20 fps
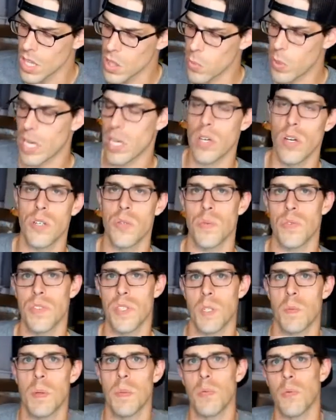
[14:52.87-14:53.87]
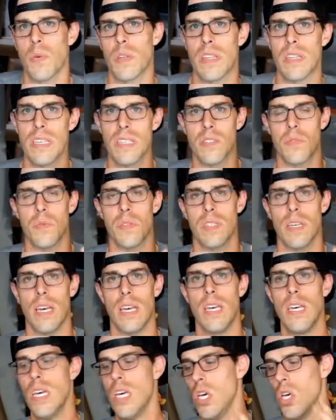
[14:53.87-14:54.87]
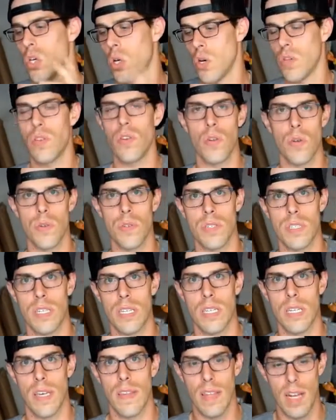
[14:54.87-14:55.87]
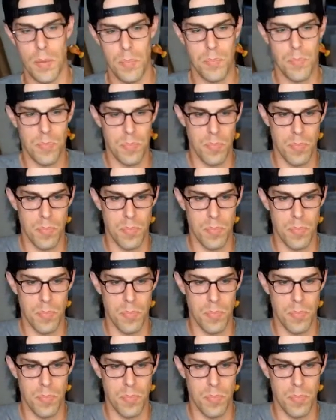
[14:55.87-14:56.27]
The way I cooked with 6 people with this was I cooked the noodles in it, and then I